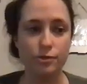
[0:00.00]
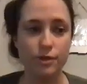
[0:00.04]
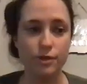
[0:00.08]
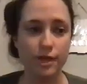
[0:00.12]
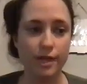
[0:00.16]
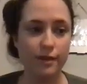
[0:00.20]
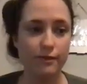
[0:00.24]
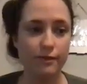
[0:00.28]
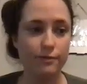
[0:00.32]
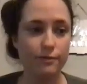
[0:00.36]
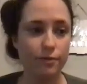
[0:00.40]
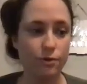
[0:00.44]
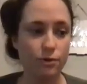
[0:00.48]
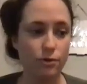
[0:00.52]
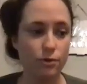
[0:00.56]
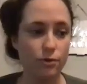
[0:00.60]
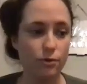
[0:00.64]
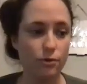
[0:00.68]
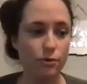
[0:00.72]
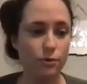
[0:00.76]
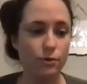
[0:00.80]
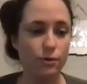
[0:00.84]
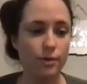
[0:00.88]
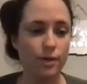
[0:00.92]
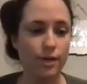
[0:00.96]
Like, if
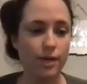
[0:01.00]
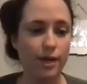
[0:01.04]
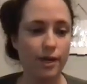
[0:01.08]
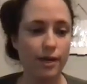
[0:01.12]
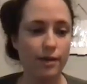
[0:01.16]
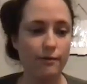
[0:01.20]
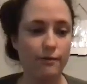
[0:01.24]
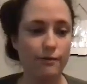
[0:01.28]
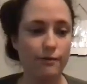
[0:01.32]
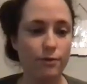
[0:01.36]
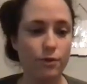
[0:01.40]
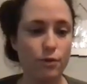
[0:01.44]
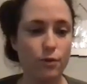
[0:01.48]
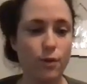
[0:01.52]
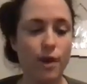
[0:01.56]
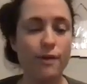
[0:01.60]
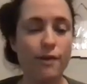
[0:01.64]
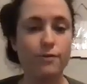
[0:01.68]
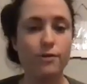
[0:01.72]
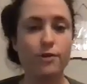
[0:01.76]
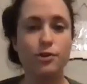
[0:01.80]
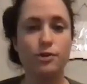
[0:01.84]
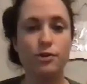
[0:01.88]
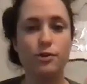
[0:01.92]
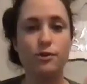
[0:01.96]
you have
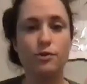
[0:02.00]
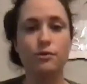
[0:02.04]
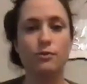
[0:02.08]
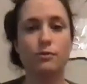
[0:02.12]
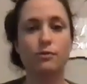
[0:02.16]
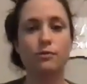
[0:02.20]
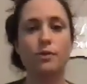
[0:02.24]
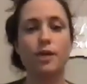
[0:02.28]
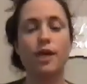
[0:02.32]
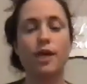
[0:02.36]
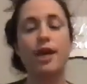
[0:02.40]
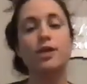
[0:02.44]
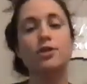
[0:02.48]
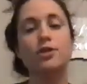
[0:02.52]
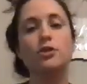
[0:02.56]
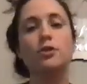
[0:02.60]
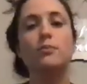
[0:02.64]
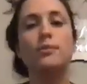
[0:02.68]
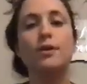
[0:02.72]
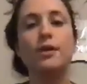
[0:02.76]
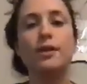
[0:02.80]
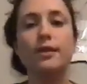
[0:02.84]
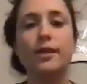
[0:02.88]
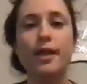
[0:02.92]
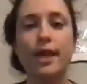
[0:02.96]
a certain, and I don't
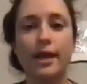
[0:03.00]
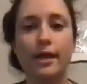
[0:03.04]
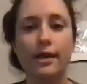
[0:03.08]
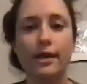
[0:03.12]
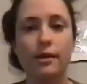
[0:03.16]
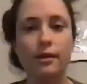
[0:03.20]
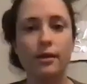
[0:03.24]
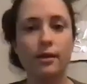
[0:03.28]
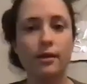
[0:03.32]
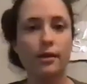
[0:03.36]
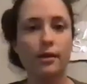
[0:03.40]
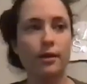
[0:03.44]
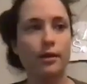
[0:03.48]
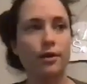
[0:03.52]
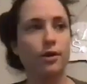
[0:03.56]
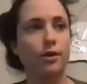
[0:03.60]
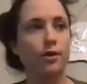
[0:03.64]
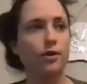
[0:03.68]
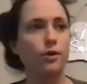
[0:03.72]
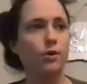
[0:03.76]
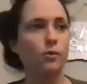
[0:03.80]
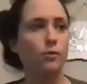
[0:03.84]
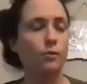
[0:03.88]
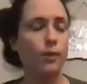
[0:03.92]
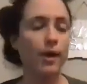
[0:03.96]
mean like,
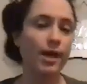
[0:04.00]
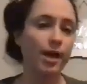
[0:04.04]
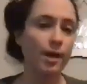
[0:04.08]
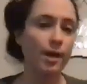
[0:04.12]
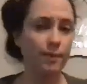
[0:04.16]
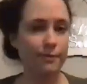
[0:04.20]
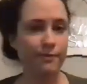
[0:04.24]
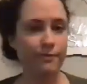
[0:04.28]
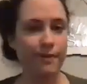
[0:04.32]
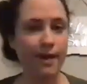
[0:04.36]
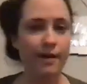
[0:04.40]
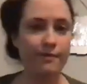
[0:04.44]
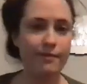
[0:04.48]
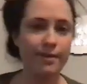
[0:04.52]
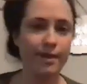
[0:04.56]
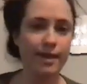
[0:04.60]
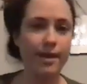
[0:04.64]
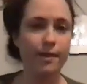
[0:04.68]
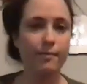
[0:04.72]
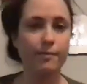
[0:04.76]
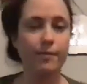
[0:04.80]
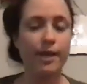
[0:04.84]
wake up at 5 a.m.